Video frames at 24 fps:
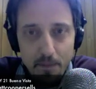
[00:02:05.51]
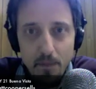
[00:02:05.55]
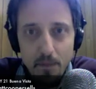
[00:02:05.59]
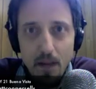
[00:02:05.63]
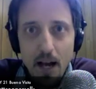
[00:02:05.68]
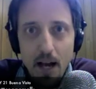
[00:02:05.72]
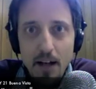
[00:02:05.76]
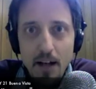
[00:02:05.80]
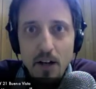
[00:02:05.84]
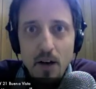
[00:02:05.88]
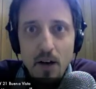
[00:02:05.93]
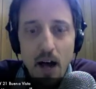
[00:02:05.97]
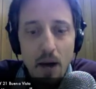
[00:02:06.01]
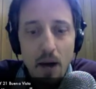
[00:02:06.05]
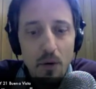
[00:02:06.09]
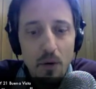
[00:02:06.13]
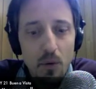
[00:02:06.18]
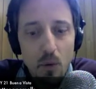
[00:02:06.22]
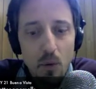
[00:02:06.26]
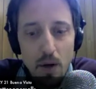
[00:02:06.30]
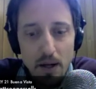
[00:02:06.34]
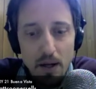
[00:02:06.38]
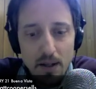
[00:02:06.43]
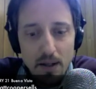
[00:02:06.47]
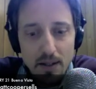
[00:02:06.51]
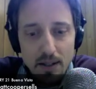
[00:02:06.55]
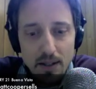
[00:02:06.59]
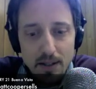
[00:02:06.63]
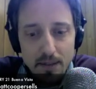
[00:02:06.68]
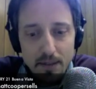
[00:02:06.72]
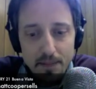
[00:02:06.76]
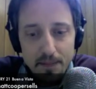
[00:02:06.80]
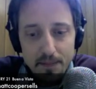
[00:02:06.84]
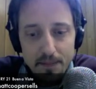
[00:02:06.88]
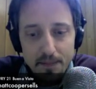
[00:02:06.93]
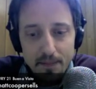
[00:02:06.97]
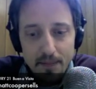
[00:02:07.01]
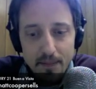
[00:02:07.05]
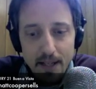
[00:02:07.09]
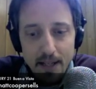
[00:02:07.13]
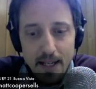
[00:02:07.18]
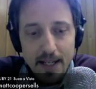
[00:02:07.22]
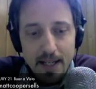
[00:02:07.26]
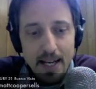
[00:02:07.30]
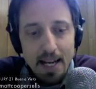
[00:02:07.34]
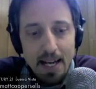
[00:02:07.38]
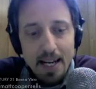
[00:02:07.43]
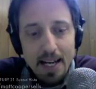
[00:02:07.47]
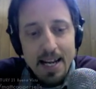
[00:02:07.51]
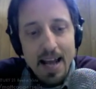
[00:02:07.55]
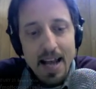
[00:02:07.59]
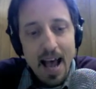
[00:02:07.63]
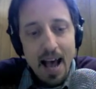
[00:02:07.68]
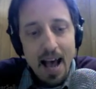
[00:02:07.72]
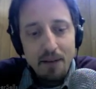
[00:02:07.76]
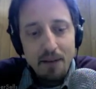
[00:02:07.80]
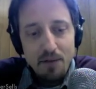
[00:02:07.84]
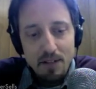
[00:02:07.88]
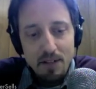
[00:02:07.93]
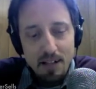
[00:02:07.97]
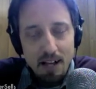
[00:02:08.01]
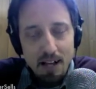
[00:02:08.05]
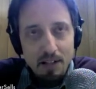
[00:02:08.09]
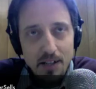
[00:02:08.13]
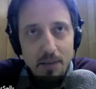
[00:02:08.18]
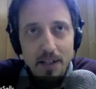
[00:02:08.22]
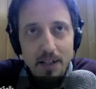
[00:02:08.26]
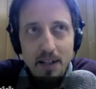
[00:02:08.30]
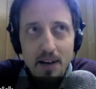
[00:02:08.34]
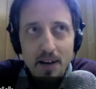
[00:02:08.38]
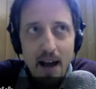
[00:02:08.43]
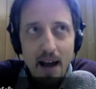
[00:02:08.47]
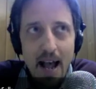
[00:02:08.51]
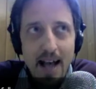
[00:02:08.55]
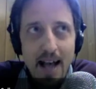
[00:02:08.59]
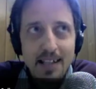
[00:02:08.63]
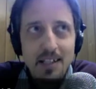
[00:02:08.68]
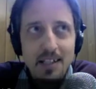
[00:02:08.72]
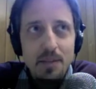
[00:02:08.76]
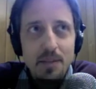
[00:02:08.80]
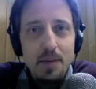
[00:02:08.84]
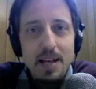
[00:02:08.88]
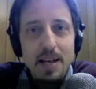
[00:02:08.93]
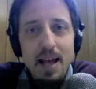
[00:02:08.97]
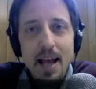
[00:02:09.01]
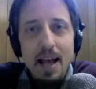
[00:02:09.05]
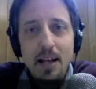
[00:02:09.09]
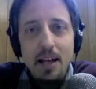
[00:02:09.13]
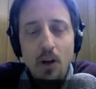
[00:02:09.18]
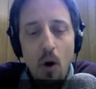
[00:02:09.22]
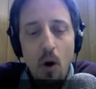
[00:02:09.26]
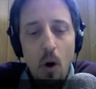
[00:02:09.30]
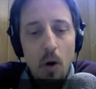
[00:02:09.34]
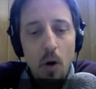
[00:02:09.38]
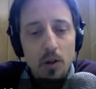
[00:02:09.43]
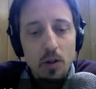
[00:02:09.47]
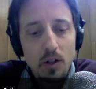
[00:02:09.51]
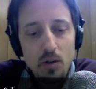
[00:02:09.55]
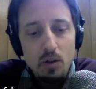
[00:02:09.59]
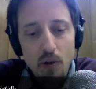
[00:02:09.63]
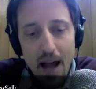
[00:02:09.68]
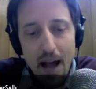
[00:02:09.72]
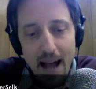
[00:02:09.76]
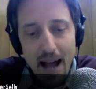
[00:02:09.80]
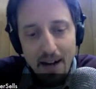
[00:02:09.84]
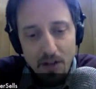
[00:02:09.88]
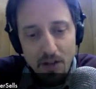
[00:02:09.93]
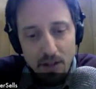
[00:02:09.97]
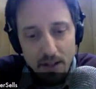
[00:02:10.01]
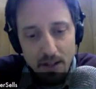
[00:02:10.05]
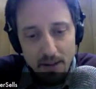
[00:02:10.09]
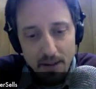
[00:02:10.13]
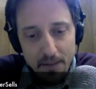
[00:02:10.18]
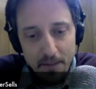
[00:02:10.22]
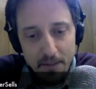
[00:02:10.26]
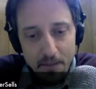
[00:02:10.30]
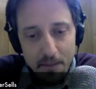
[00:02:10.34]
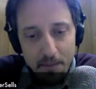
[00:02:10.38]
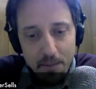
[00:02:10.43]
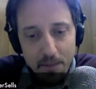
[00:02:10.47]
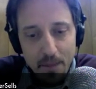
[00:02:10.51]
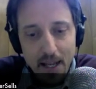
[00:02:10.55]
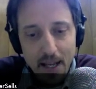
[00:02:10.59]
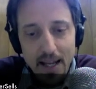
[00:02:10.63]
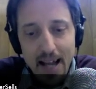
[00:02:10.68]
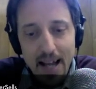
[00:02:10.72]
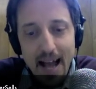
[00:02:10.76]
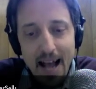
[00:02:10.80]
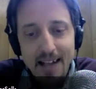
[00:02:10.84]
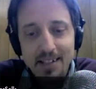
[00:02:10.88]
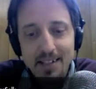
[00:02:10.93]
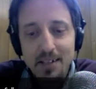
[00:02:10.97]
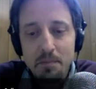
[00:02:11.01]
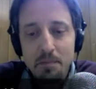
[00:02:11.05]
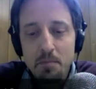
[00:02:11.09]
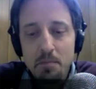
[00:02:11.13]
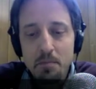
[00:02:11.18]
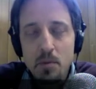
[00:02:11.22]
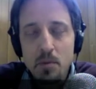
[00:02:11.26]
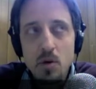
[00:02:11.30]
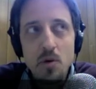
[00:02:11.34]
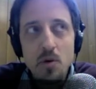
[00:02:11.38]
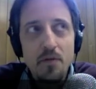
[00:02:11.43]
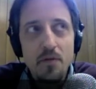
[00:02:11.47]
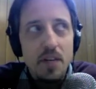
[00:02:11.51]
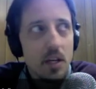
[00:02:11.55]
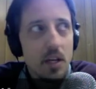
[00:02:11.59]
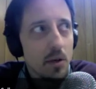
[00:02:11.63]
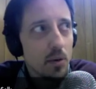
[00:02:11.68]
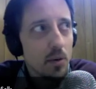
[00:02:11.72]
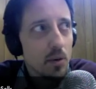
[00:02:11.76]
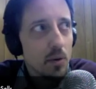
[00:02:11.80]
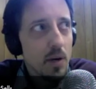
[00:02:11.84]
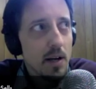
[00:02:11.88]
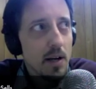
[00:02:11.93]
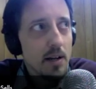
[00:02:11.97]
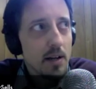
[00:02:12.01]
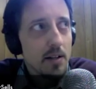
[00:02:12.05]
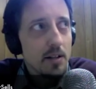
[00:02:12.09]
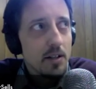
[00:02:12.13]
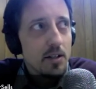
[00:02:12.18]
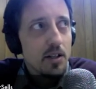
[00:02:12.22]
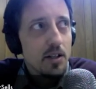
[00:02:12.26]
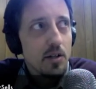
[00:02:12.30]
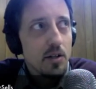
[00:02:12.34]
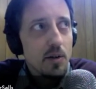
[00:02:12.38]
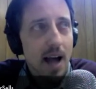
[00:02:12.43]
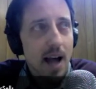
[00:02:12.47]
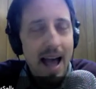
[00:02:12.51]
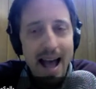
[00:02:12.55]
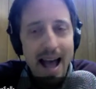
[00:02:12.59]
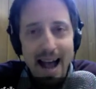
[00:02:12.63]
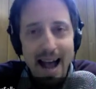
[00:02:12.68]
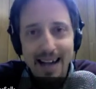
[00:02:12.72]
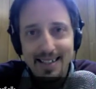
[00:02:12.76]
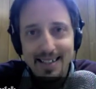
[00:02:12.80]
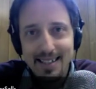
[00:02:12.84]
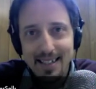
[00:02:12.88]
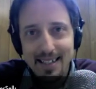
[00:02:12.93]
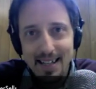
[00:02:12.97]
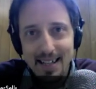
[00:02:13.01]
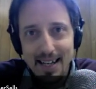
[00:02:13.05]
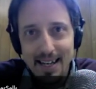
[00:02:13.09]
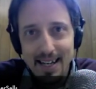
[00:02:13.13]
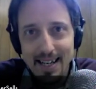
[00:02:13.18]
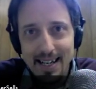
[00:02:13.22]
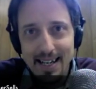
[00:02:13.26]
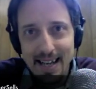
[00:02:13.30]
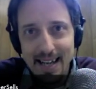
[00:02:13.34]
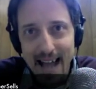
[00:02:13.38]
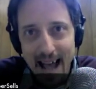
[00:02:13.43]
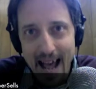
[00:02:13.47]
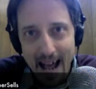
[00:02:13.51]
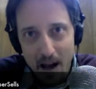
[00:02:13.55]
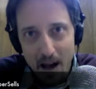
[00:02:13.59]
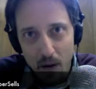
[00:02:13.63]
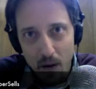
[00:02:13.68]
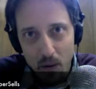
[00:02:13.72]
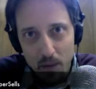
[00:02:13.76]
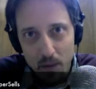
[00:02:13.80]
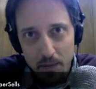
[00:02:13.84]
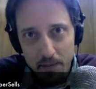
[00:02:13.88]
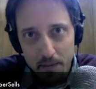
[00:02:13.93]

I know how it works. In any advertisement, there has to be a call to action. It has to move you to act now.